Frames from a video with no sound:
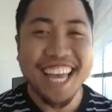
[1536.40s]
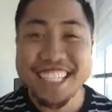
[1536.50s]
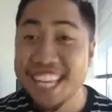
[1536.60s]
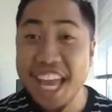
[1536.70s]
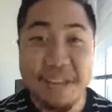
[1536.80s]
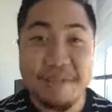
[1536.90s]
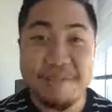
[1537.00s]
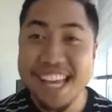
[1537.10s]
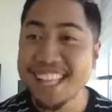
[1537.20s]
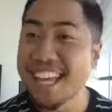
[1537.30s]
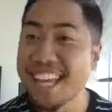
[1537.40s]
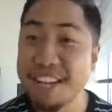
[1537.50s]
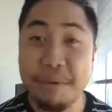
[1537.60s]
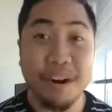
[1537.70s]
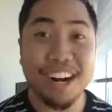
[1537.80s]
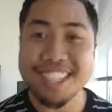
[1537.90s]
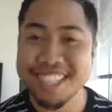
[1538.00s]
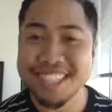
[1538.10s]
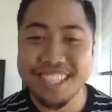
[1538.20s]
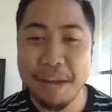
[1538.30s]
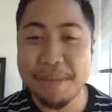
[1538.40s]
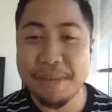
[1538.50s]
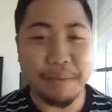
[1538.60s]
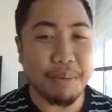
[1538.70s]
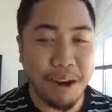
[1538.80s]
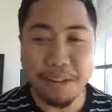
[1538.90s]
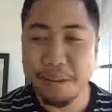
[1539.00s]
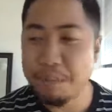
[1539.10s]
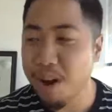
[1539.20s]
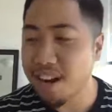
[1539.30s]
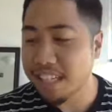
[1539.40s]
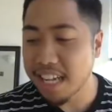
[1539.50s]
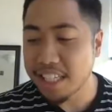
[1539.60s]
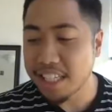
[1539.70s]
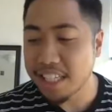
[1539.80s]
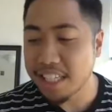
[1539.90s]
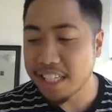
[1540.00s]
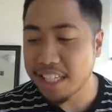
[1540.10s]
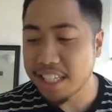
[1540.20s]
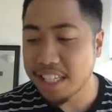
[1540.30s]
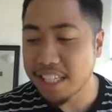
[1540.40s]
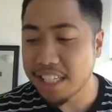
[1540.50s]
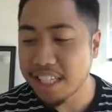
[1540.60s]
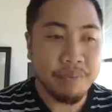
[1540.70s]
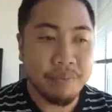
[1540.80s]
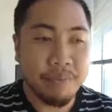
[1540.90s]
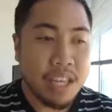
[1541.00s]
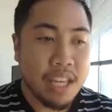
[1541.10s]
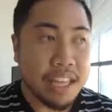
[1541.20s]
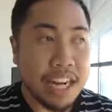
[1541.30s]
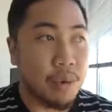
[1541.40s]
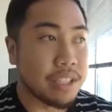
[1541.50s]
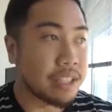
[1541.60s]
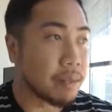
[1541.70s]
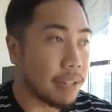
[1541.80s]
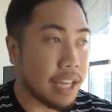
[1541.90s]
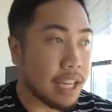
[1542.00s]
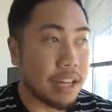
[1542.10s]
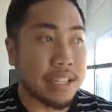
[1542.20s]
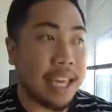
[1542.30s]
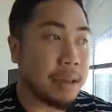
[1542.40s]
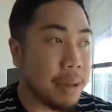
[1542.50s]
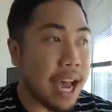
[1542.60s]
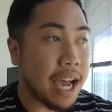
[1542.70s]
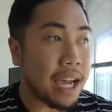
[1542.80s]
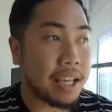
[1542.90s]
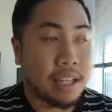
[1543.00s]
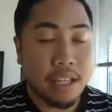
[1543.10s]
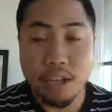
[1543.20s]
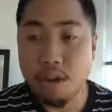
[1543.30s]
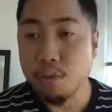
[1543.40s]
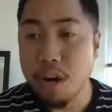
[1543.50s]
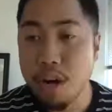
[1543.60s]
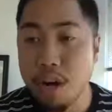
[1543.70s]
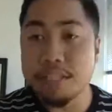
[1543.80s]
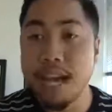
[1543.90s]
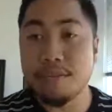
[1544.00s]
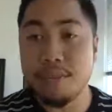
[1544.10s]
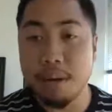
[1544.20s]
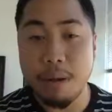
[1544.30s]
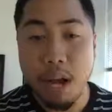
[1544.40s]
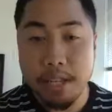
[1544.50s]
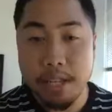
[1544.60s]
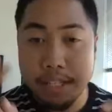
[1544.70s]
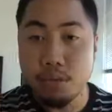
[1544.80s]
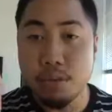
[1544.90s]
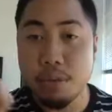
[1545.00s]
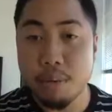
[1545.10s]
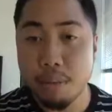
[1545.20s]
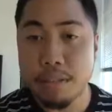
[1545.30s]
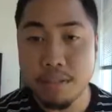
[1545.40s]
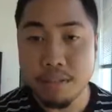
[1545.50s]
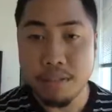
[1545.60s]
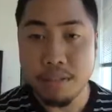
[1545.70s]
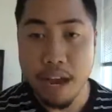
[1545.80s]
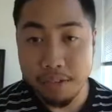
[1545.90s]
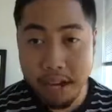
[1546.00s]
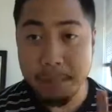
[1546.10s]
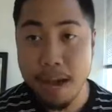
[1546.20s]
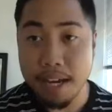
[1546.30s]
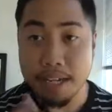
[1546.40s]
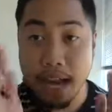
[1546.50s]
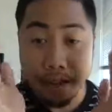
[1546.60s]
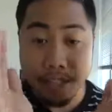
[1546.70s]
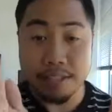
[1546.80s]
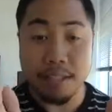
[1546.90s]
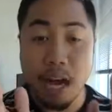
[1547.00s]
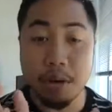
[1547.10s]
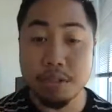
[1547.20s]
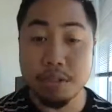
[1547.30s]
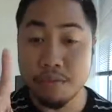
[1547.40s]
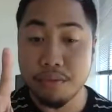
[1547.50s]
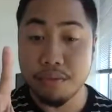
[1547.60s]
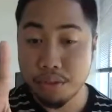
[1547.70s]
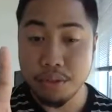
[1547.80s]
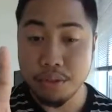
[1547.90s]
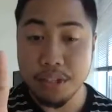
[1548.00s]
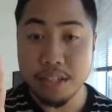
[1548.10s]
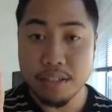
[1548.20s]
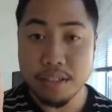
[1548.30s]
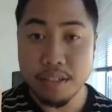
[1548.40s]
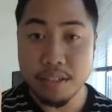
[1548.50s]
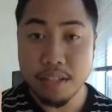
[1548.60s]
and saying, hey man, like it works. And you see, I became a product of the product and I did pretty good in that. And then I went to something else. I came back. You know, throughout this time frame, I did 2 deployments. After I got back, they said I was good for 2 years.